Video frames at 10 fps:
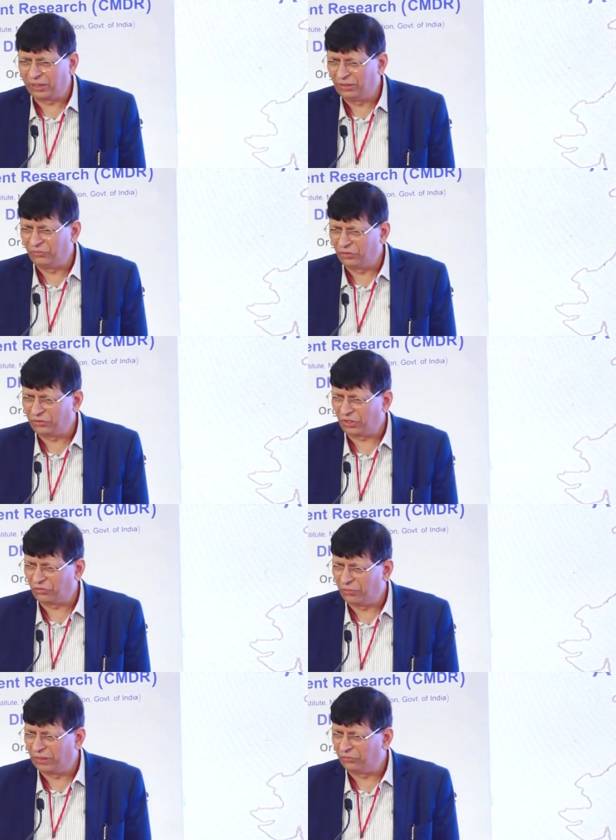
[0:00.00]
at the future
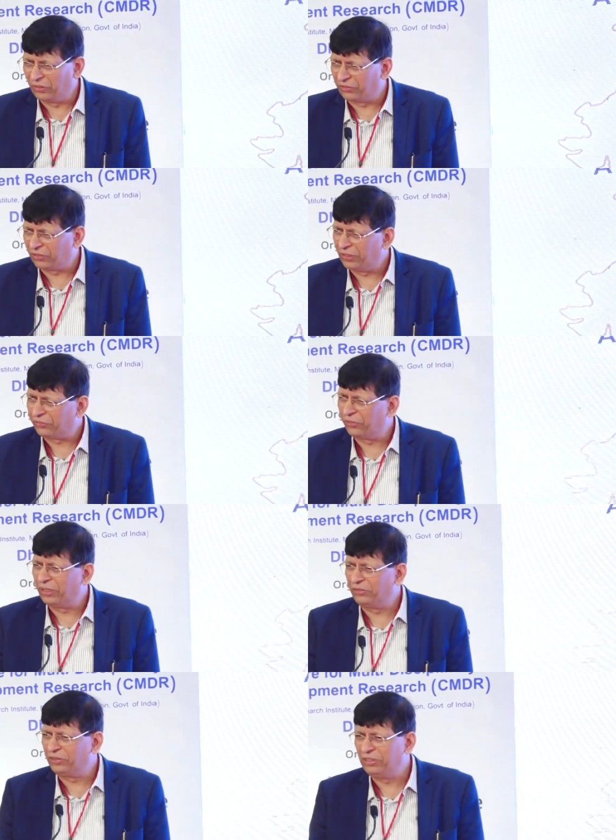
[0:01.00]
of manufacturing,
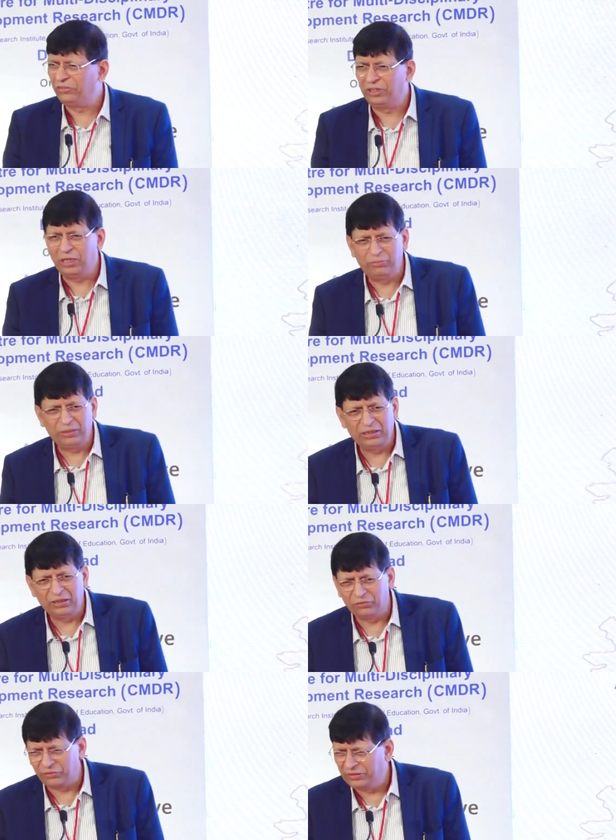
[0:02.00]
today the GDP
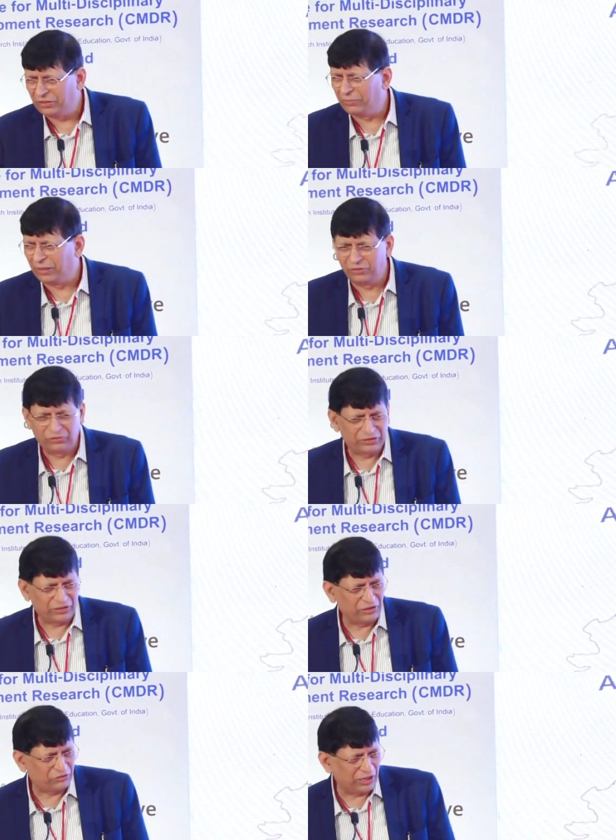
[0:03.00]
of Indian
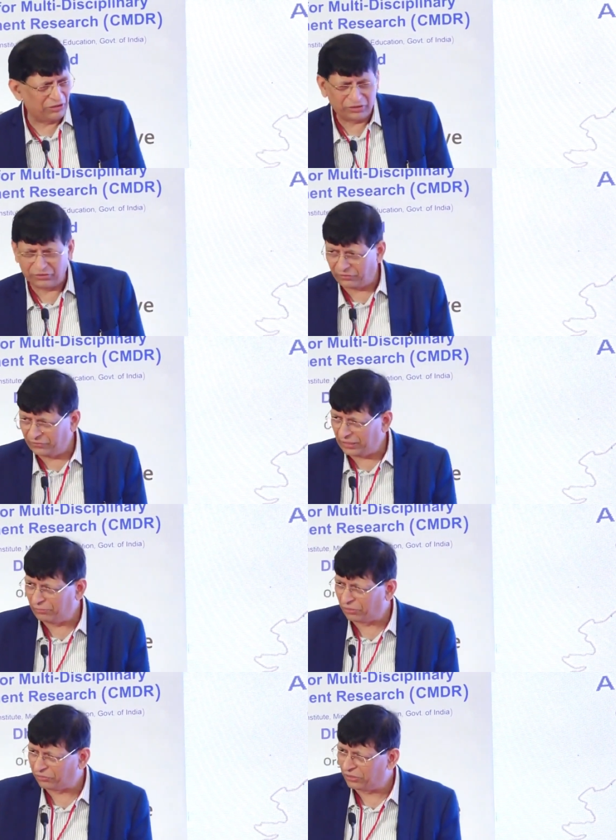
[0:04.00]
manufacturing stands at
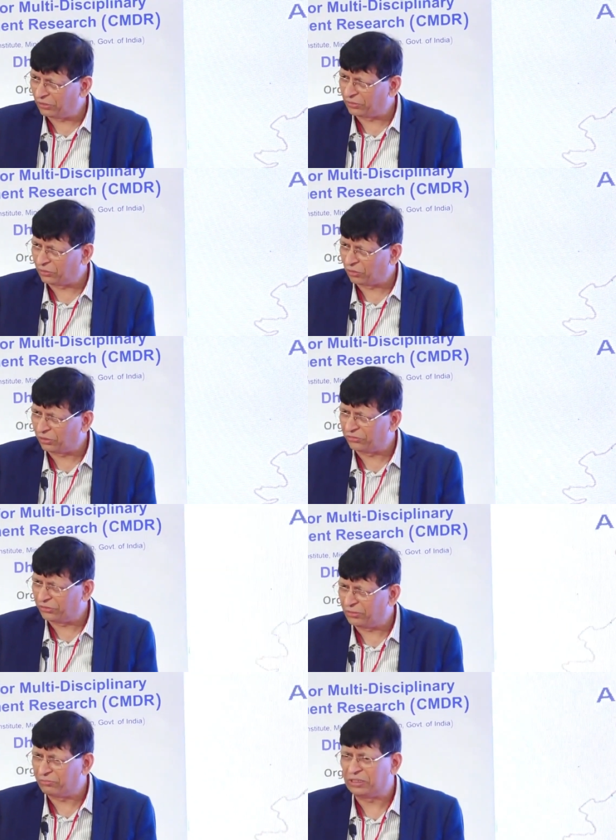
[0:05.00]
17% of the total
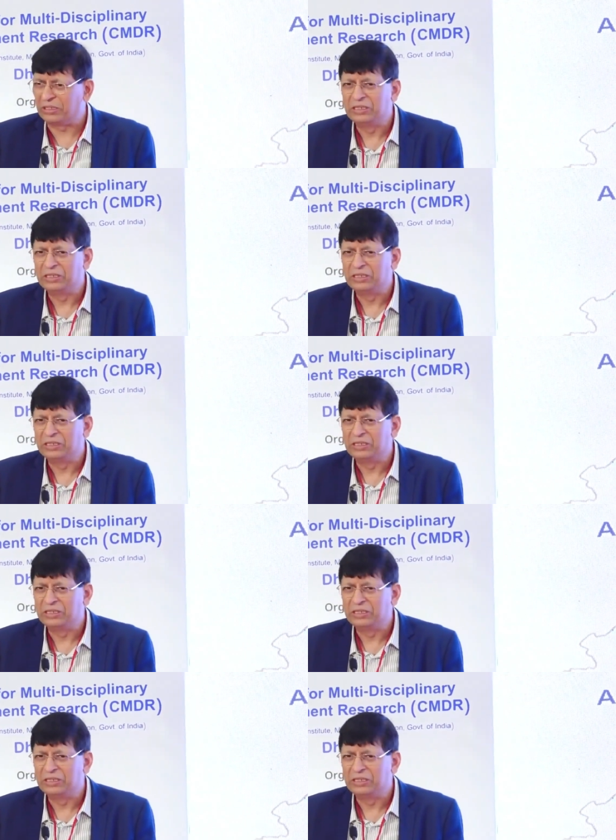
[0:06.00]
GDP.